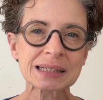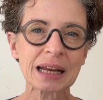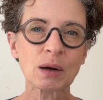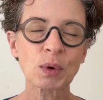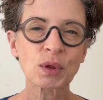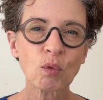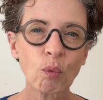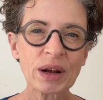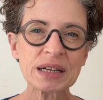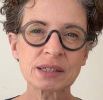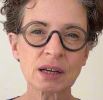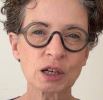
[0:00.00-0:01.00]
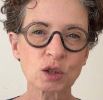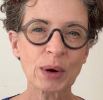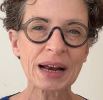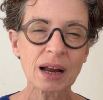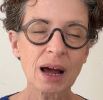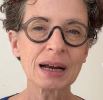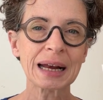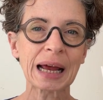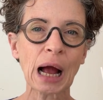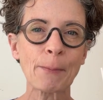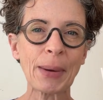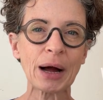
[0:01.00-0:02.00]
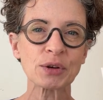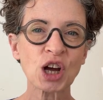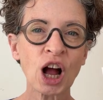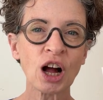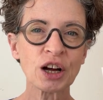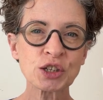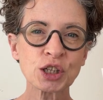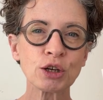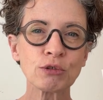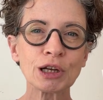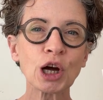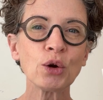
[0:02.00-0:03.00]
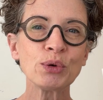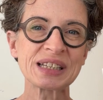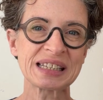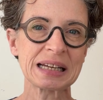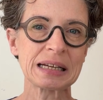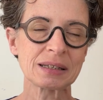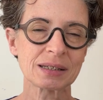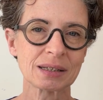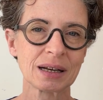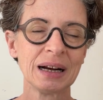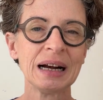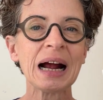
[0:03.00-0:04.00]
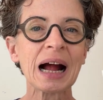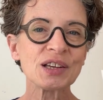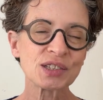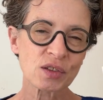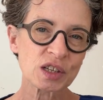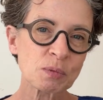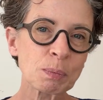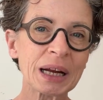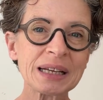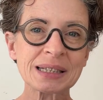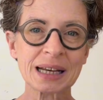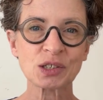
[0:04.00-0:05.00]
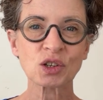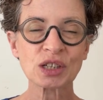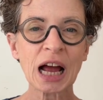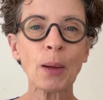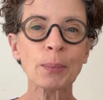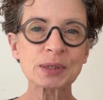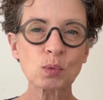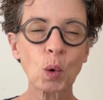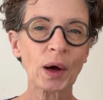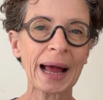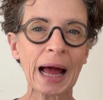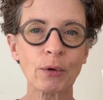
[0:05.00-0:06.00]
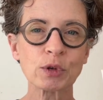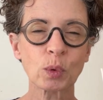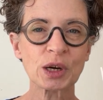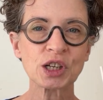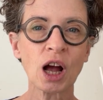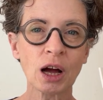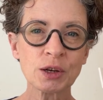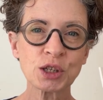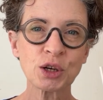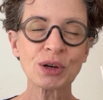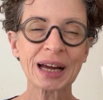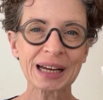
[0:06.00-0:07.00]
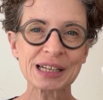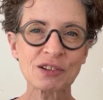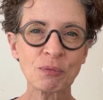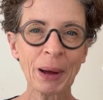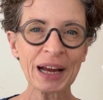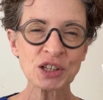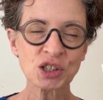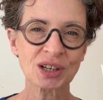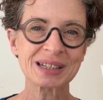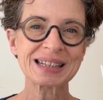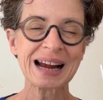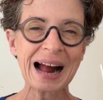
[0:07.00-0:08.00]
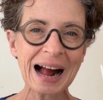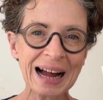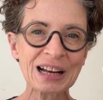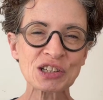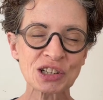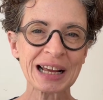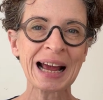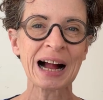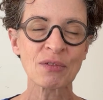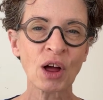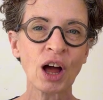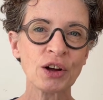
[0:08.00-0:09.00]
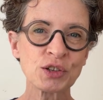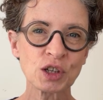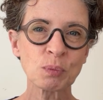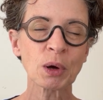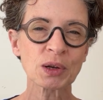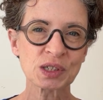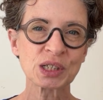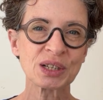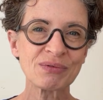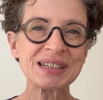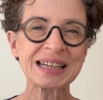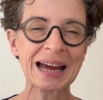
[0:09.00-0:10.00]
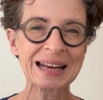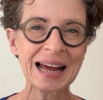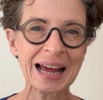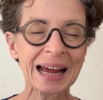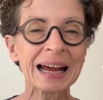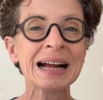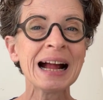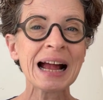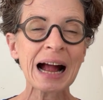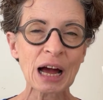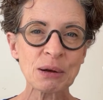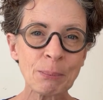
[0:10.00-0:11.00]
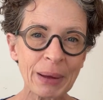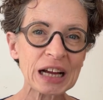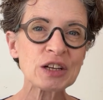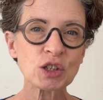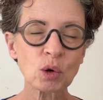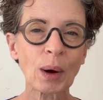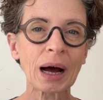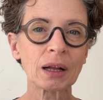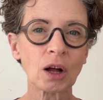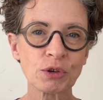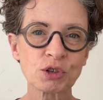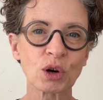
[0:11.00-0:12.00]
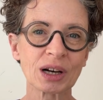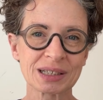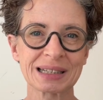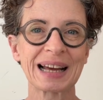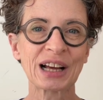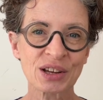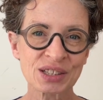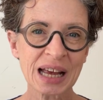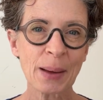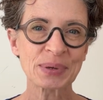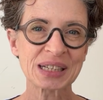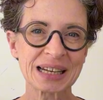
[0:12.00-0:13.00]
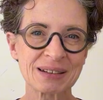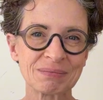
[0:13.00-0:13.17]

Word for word: in with the research we're learning about HER2 low disease. So this blood test could help us work out which HER2 negative patients actually have HER2 positive DNA and may do well on drugs like Herceptin.